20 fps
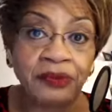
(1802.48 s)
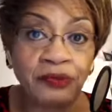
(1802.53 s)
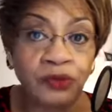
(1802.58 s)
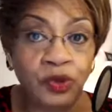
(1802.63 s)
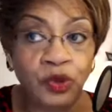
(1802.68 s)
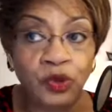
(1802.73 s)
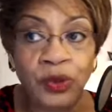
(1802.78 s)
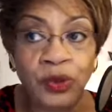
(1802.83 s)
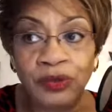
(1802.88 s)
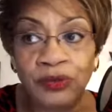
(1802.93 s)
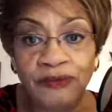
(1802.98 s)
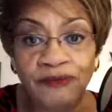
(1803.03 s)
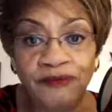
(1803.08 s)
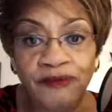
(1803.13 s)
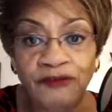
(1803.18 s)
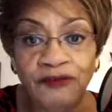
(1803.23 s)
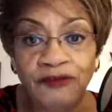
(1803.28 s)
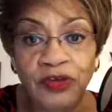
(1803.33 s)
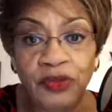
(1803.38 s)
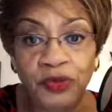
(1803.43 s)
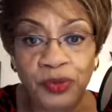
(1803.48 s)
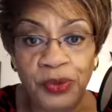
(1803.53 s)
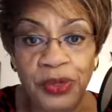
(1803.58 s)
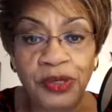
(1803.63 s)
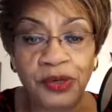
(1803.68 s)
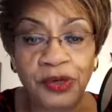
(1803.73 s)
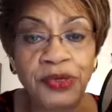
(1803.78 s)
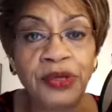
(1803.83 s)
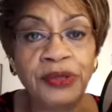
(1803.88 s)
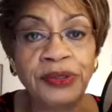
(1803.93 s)
250
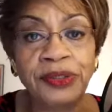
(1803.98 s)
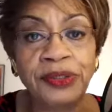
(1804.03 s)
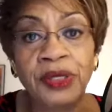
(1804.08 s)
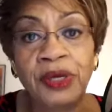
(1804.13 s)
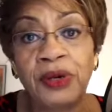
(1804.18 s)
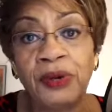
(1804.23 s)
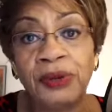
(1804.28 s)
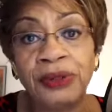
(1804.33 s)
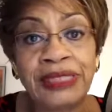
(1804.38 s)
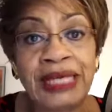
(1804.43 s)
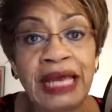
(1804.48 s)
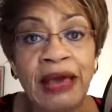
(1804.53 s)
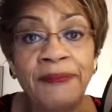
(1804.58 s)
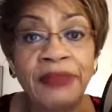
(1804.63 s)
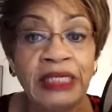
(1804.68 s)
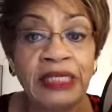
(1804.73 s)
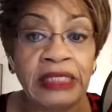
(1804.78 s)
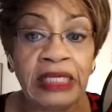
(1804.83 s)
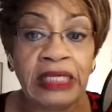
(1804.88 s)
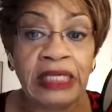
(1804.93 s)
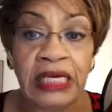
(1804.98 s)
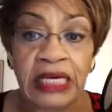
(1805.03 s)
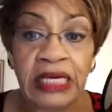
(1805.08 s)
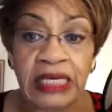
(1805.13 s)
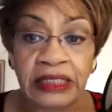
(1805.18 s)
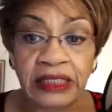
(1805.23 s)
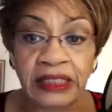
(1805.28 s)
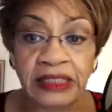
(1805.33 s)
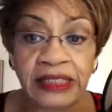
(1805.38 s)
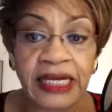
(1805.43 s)
300 years ago it's happening
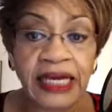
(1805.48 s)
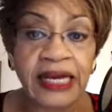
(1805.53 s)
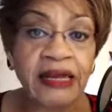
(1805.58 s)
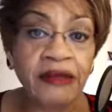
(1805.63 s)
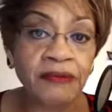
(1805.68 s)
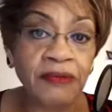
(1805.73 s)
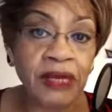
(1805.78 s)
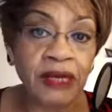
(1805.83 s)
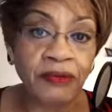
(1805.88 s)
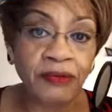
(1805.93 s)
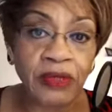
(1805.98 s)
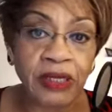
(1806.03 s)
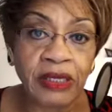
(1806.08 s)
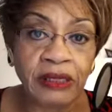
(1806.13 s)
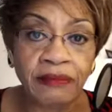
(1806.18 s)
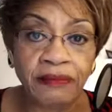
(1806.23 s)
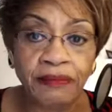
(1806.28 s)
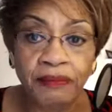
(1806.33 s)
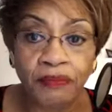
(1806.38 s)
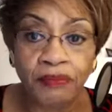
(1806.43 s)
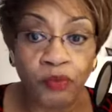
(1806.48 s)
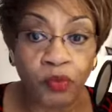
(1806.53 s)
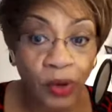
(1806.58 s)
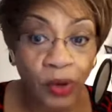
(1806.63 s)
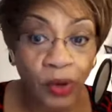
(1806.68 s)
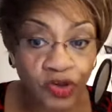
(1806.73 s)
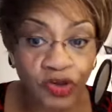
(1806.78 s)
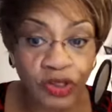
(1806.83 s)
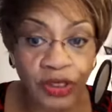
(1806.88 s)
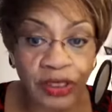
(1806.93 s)
today in, in, in
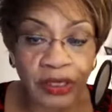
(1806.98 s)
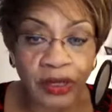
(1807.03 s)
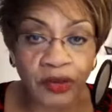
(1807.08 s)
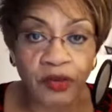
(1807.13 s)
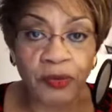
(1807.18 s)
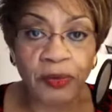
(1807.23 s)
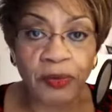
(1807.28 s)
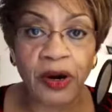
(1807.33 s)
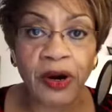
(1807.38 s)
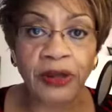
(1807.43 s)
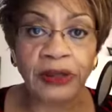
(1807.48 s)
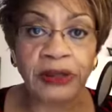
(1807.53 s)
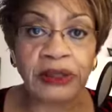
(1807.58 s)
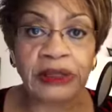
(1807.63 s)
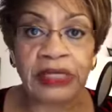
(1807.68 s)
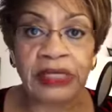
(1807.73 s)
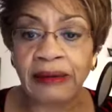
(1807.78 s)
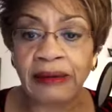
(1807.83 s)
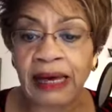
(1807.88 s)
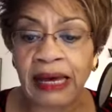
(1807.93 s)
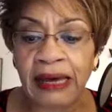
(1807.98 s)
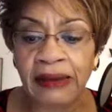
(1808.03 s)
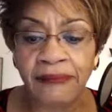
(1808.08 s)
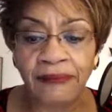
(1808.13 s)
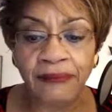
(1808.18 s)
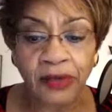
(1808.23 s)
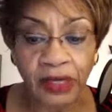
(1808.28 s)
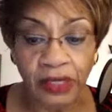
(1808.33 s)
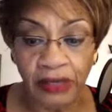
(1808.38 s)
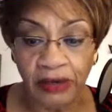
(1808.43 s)
russia and other parts I, am